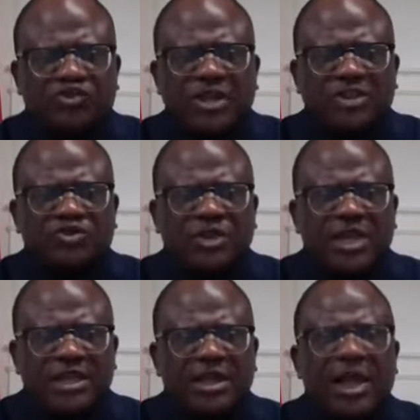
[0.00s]
so that you
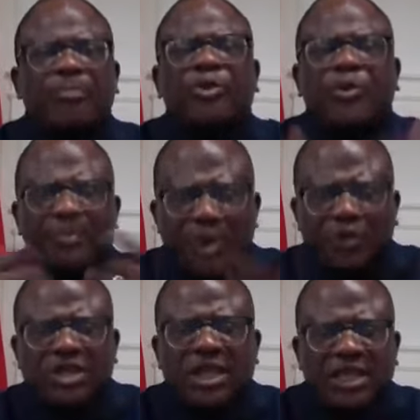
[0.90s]
can
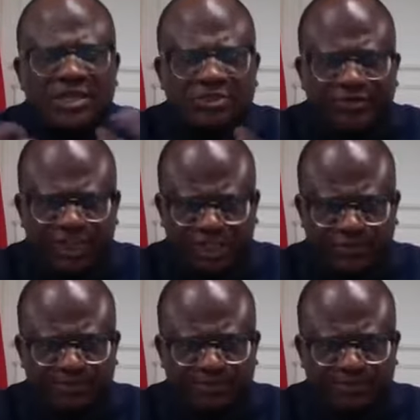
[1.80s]
promote innovation